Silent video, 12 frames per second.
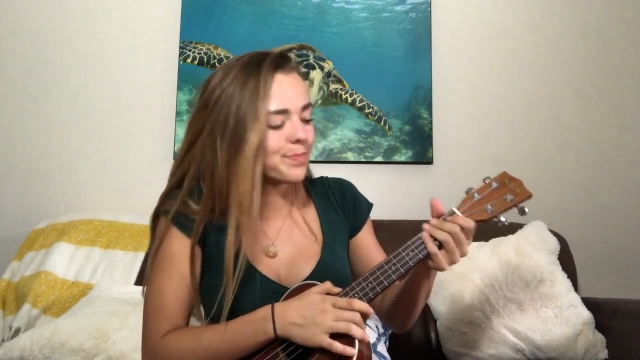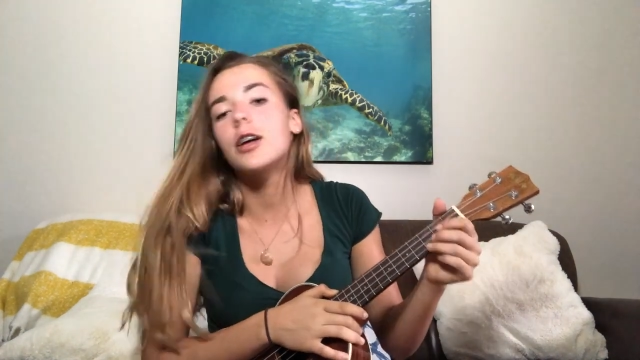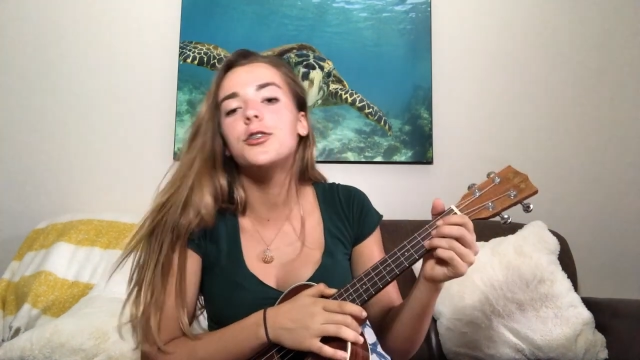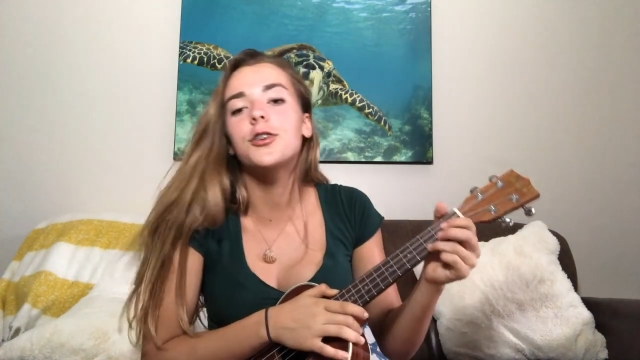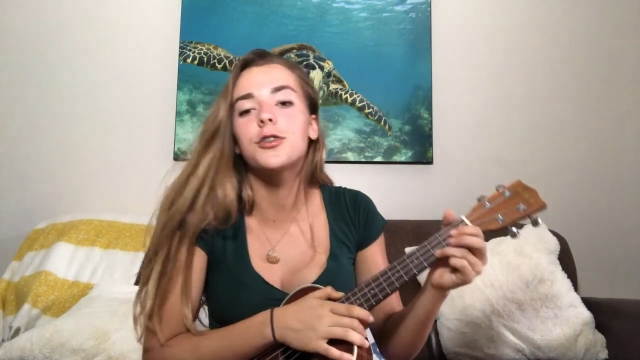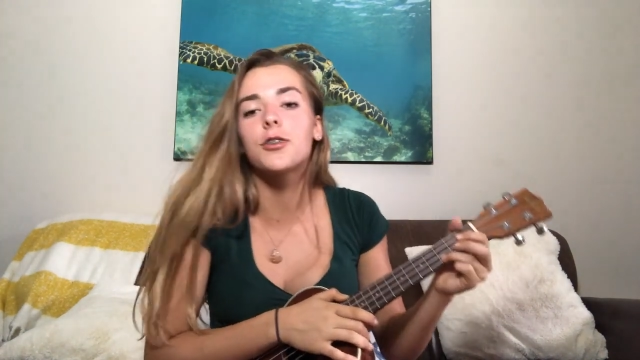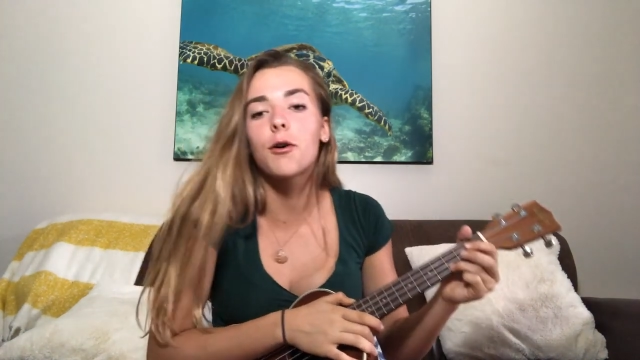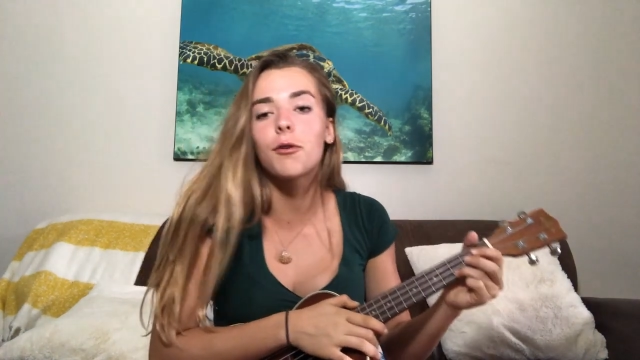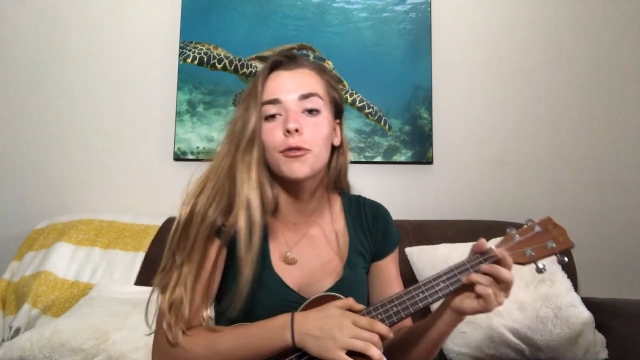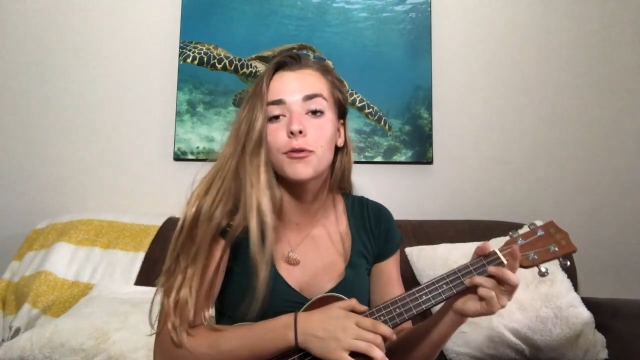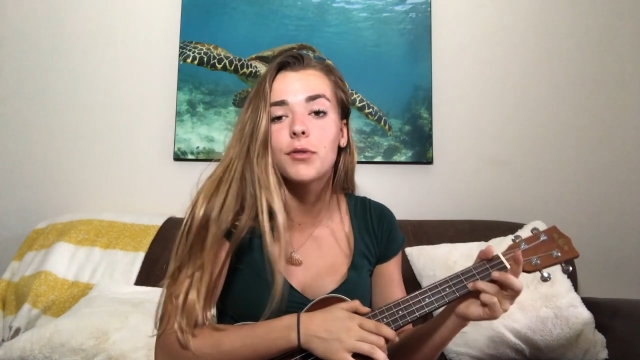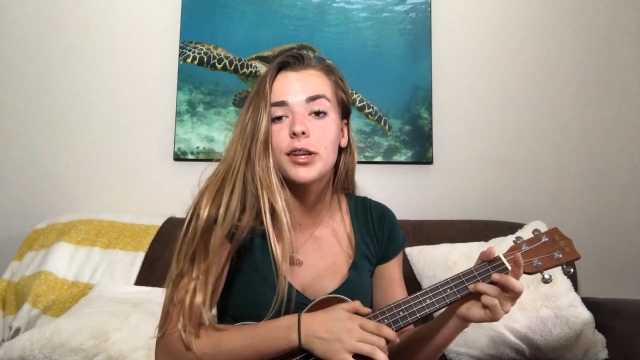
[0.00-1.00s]
Let's just go
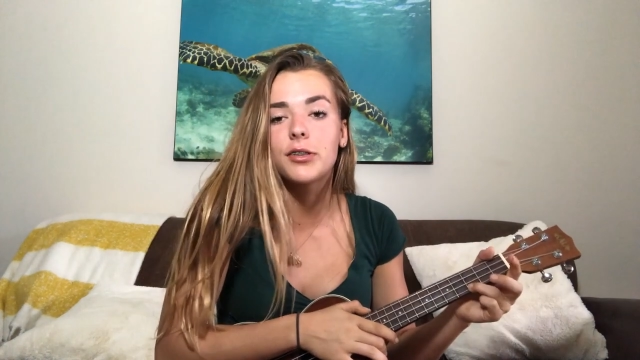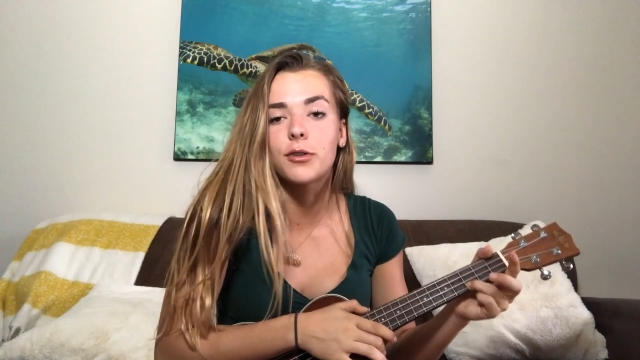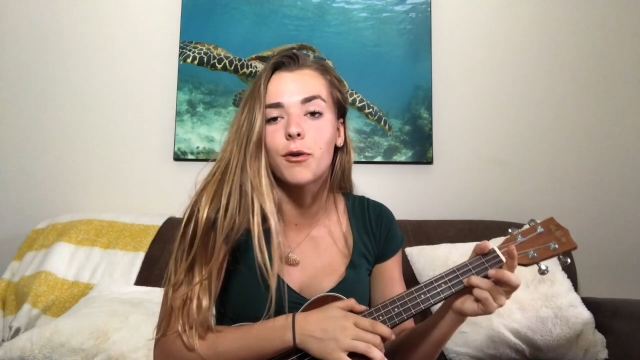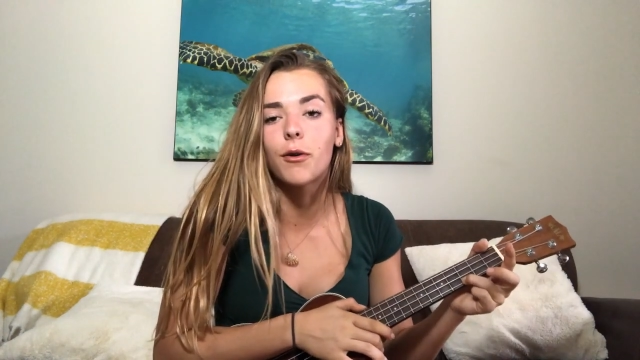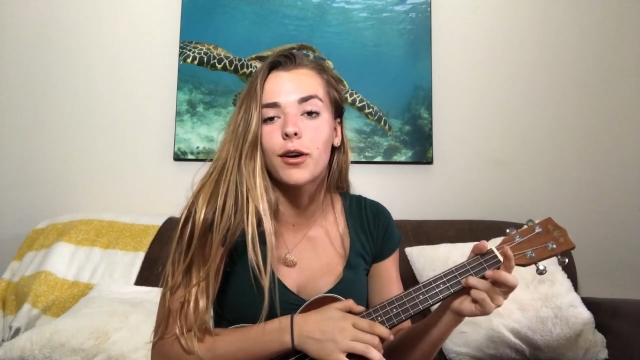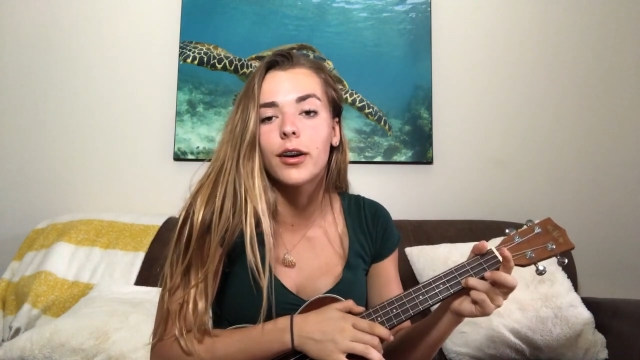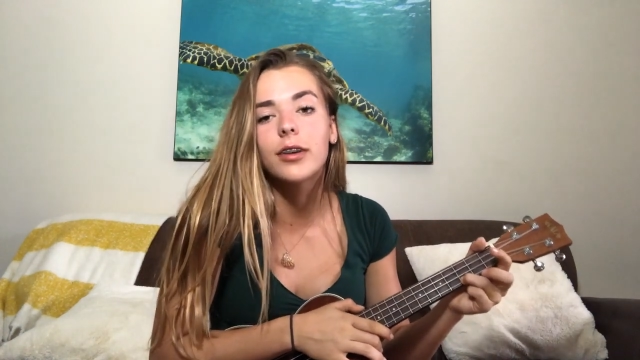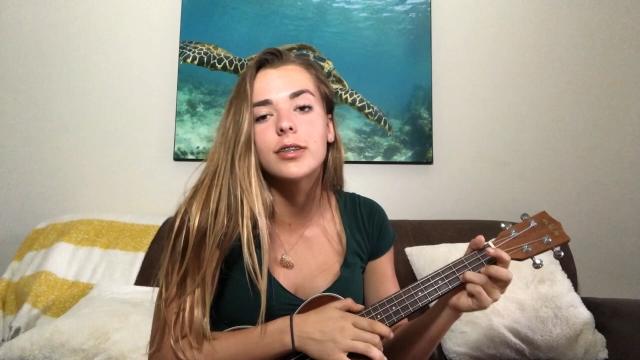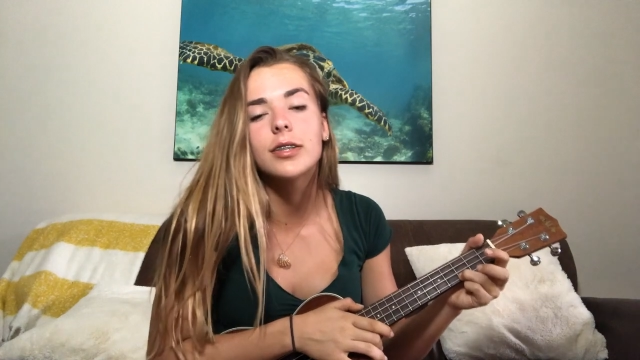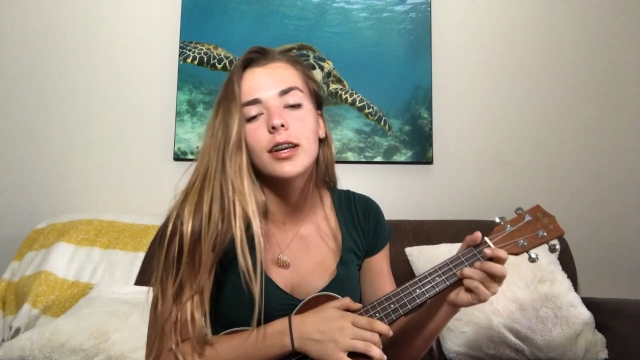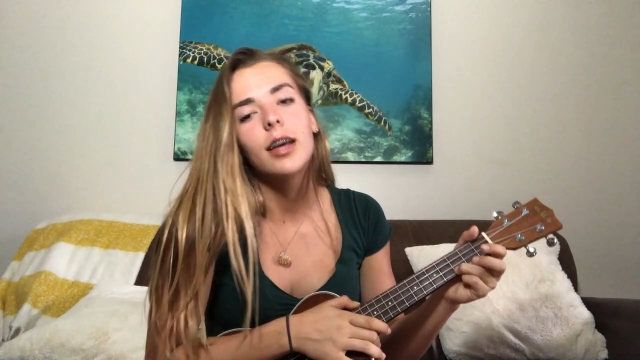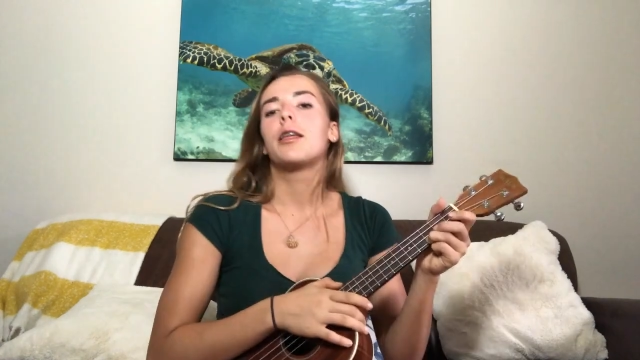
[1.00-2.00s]
through these chords